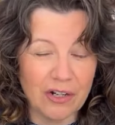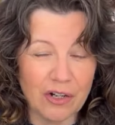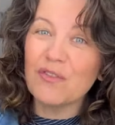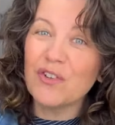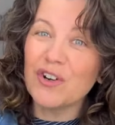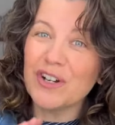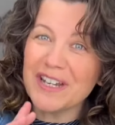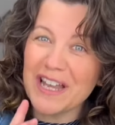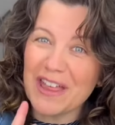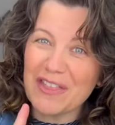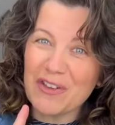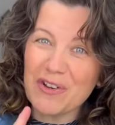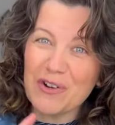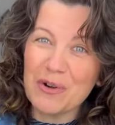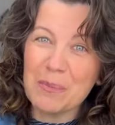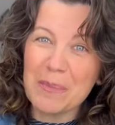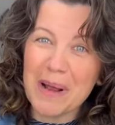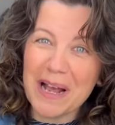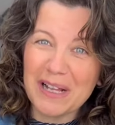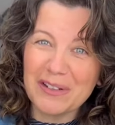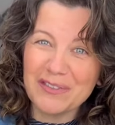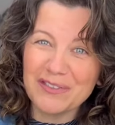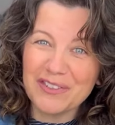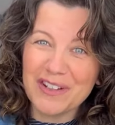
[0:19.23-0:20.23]
For another
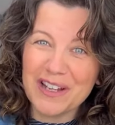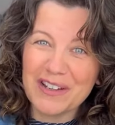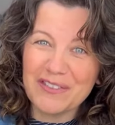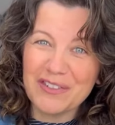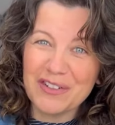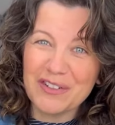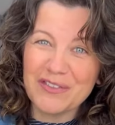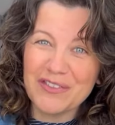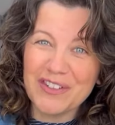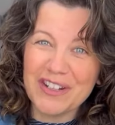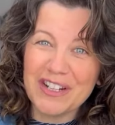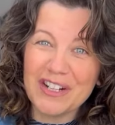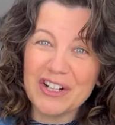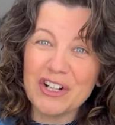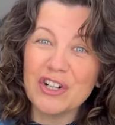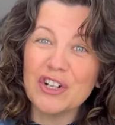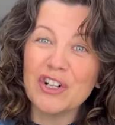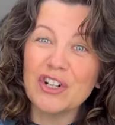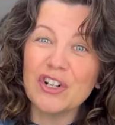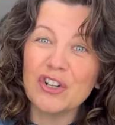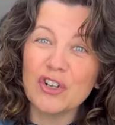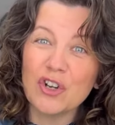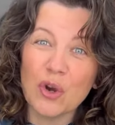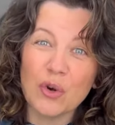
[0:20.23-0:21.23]
mild flavored vinegar,
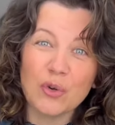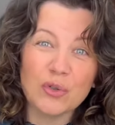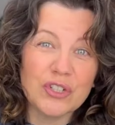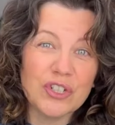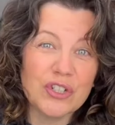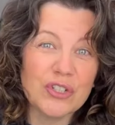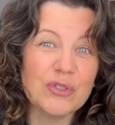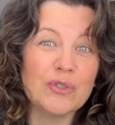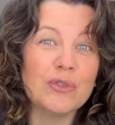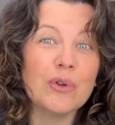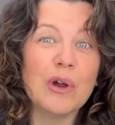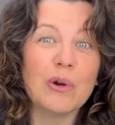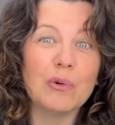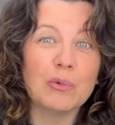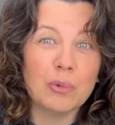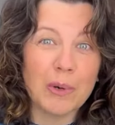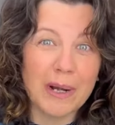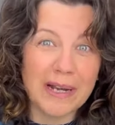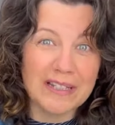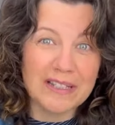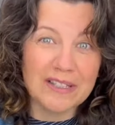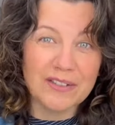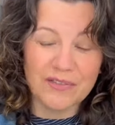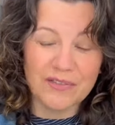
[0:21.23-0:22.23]
go to rice